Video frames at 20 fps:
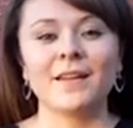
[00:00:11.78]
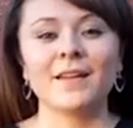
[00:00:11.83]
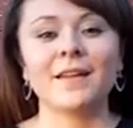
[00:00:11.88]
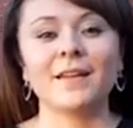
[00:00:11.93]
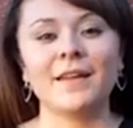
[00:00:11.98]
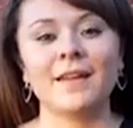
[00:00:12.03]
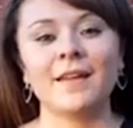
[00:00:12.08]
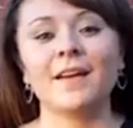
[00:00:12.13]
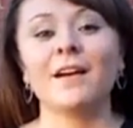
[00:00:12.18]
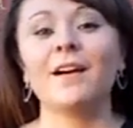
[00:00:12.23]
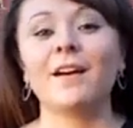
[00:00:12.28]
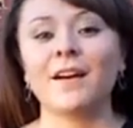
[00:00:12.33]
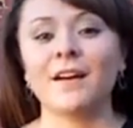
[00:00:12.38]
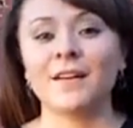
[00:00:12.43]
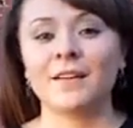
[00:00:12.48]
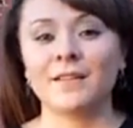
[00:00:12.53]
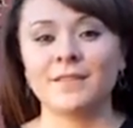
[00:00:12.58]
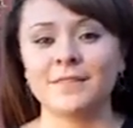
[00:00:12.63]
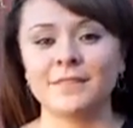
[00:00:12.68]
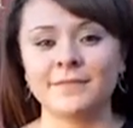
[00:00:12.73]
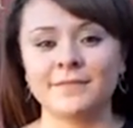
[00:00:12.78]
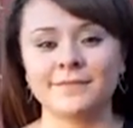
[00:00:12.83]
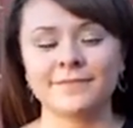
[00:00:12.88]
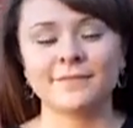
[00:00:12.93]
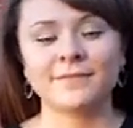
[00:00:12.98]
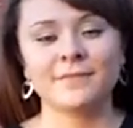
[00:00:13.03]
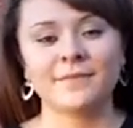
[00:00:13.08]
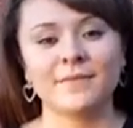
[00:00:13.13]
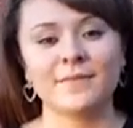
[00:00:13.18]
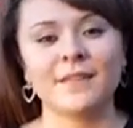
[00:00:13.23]
Hija,
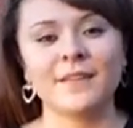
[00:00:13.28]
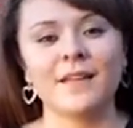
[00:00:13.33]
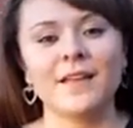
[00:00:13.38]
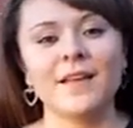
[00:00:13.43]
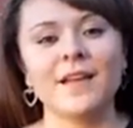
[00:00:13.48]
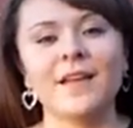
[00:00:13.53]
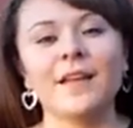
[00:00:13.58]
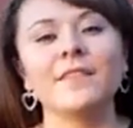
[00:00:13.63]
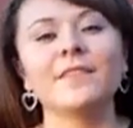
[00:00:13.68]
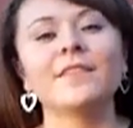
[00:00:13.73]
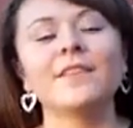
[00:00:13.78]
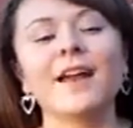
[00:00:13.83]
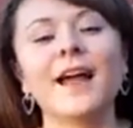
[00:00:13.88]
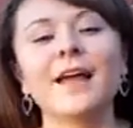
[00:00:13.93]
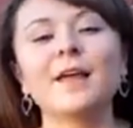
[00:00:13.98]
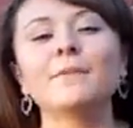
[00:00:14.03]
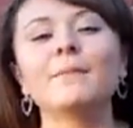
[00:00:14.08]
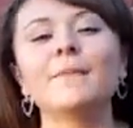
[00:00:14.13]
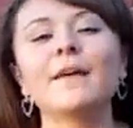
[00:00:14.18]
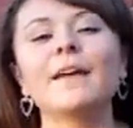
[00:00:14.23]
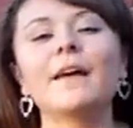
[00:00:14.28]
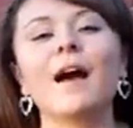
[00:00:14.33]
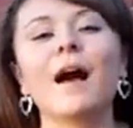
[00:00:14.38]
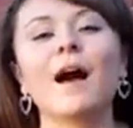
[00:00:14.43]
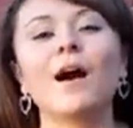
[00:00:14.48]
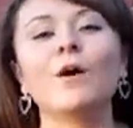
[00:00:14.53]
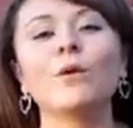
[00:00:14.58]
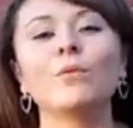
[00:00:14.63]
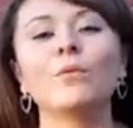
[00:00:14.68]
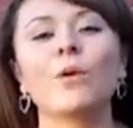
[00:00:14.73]
tráeme
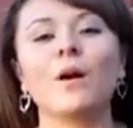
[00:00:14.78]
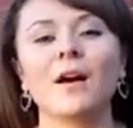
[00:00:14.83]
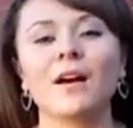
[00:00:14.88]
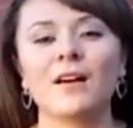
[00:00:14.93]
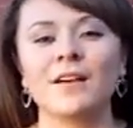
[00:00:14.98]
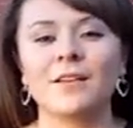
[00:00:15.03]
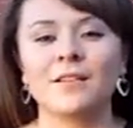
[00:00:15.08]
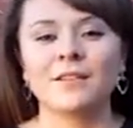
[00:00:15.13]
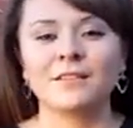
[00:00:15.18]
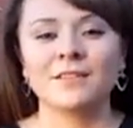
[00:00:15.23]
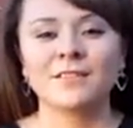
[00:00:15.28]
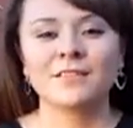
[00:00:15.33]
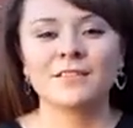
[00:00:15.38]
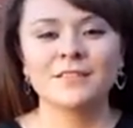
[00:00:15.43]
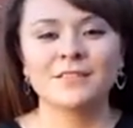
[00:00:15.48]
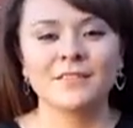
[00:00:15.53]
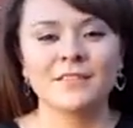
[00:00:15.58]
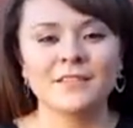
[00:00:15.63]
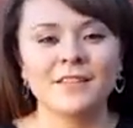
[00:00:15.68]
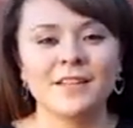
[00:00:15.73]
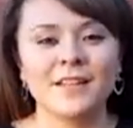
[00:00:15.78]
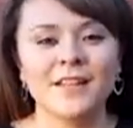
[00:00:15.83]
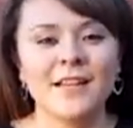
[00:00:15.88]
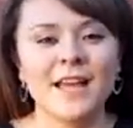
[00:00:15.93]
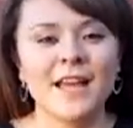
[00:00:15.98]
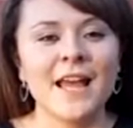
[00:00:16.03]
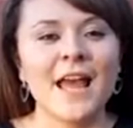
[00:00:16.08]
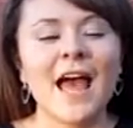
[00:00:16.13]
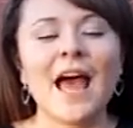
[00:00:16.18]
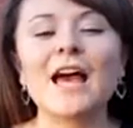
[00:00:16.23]
agua.
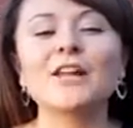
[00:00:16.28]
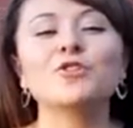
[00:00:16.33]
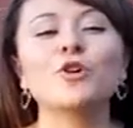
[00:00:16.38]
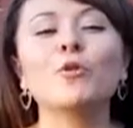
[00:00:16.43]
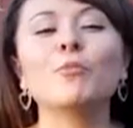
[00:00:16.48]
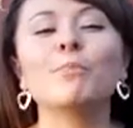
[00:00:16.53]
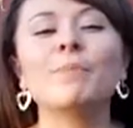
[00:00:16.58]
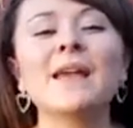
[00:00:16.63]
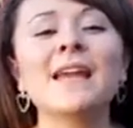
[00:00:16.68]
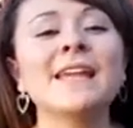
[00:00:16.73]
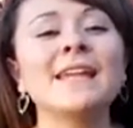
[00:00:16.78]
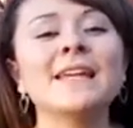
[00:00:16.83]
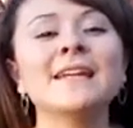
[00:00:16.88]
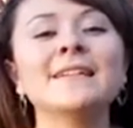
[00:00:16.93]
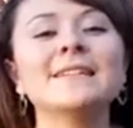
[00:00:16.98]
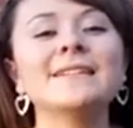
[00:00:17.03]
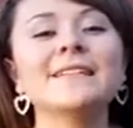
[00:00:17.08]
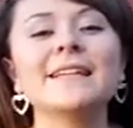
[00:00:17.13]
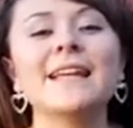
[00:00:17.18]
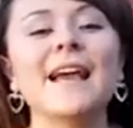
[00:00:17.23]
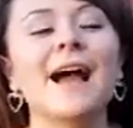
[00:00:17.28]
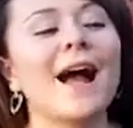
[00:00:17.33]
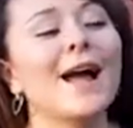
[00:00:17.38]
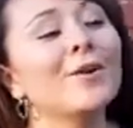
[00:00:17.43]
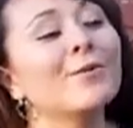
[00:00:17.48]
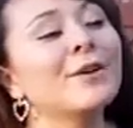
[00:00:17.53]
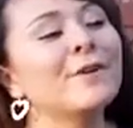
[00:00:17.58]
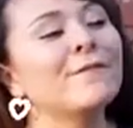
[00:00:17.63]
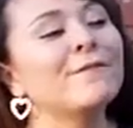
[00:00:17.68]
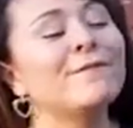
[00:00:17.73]
And obediently
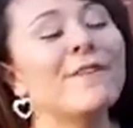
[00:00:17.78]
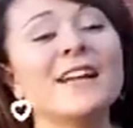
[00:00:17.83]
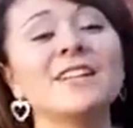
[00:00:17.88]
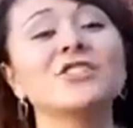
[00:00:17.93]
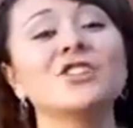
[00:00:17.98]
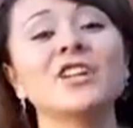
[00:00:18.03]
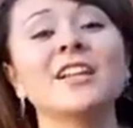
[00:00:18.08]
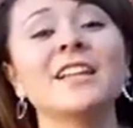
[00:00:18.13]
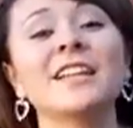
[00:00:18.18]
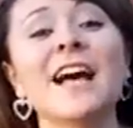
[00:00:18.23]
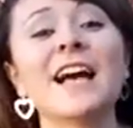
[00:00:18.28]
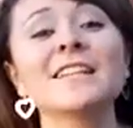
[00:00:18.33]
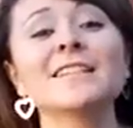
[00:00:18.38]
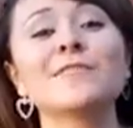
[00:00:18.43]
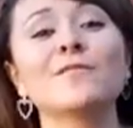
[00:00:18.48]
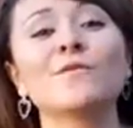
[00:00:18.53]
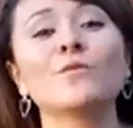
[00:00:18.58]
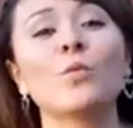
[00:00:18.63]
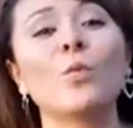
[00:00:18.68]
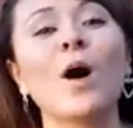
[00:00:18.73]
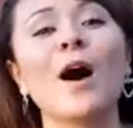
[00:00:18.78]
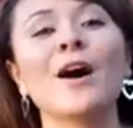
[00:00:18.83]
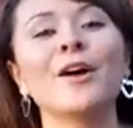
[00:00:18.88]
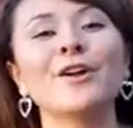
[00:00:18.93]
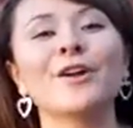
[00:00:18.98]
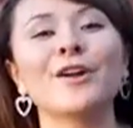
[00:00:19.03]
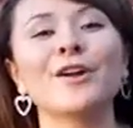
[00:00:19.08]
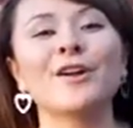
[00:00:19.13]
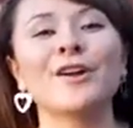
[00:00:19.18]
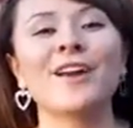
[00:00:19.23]
I would fetch a glass of
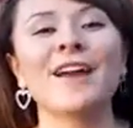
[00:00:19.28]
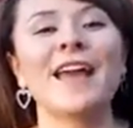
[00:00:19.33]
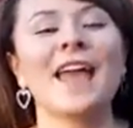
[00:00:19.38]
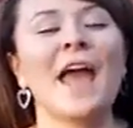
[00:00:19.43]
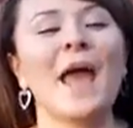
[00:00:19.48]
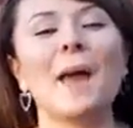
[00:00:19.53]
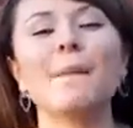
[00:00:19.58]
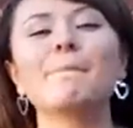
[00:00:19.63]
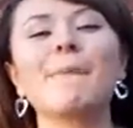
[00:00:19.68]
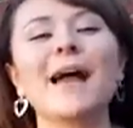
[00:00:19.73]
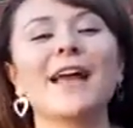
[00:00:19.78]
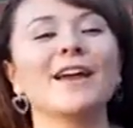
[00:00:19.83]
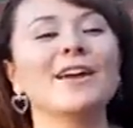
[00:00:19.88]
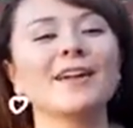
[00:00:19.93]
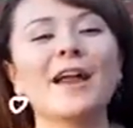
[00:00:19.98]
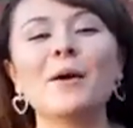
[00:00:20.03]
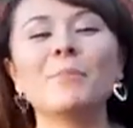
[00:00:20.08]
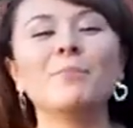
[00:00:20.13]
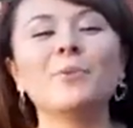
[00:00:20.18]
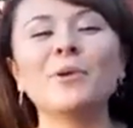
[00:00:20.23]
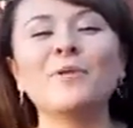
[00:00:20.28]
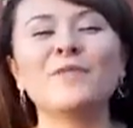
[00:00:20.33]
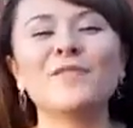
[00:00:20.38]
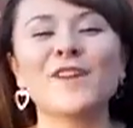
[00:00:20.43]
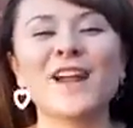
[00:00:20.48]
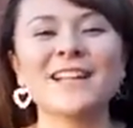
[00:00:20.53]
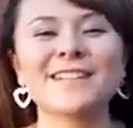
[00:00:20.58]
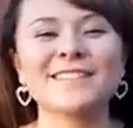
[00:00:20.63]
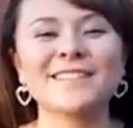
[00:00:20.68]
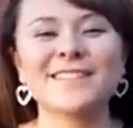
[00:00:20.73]
water in my Grandpa
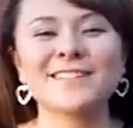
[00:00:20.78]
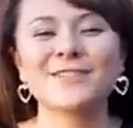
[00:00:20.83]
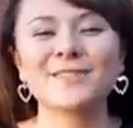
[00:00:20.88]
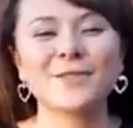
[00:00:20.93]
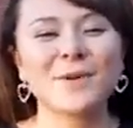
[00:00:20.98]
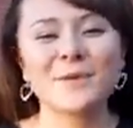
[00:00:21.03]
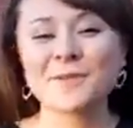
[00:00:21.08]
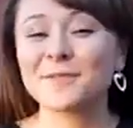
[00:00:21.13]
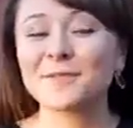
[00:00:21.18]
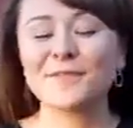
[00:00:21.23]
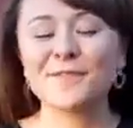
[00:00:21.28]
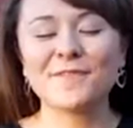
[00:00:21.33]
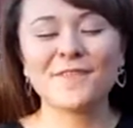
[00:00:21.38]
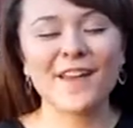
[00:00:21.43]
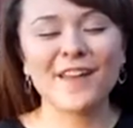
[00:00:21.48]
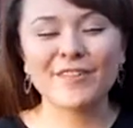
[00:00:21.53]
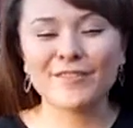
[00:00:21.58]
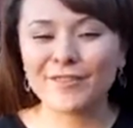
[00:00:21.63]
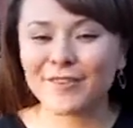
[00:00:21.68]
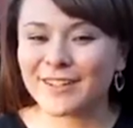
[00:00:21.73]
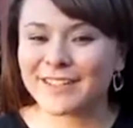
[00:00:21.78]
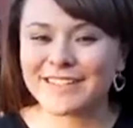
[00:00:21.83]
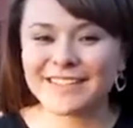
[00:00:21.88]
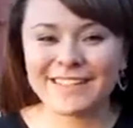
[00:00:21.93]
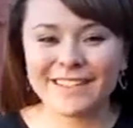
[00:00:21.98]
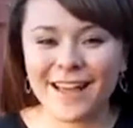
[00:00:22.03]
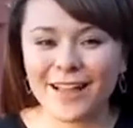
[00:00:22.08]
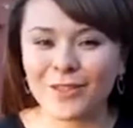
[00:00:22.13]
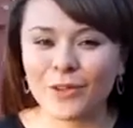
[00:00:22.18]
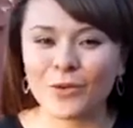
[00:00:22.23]
Francisco's favorite
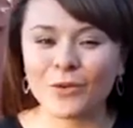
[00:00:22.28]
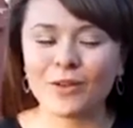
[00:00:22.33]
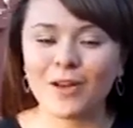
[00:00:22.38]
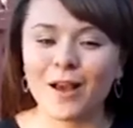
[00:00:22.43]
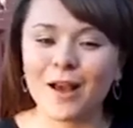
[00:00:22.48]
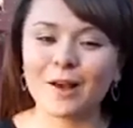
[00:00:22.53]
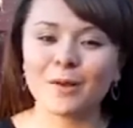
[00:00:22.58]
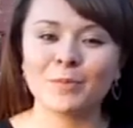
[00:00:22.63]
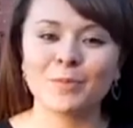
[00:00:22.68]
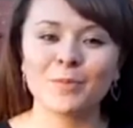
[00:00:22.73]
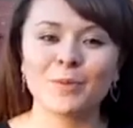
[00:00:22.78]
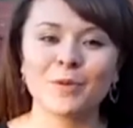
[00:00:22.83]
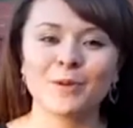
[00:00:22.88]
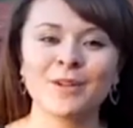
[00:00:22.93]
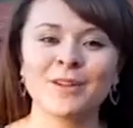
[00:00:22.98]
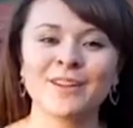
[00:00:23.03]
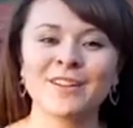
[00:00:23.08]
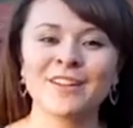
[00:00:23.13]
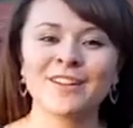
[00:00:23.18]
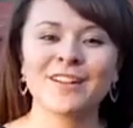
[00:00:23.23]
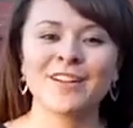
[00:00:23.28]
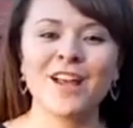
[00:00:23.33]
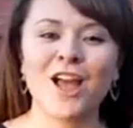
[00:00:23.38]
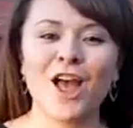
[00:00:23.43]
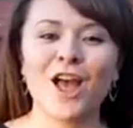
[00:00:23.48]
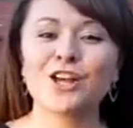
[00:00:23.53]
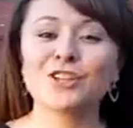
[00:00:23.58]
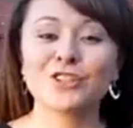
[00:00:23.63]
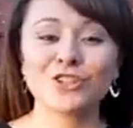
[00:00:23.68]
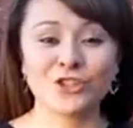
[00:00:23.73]
yellow cup.
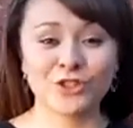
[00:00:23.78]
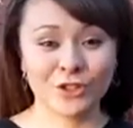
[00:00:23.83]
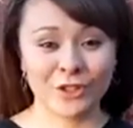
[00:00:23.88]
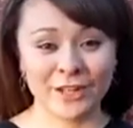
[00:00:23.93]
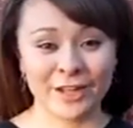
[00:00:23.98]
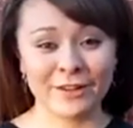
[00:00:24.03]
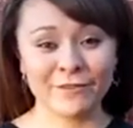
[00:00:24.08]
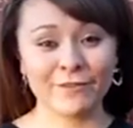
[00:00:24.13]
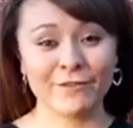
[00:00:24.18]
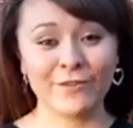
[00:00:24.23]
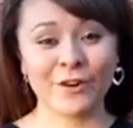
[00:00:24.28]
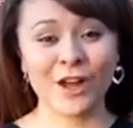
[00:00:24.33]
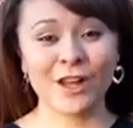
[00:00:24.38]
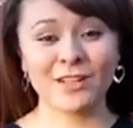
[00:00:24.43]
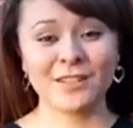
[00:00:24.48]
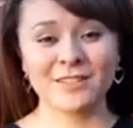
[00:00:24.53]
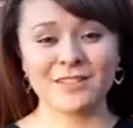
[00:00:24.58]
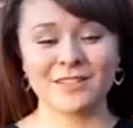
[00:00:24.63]
Stood in front,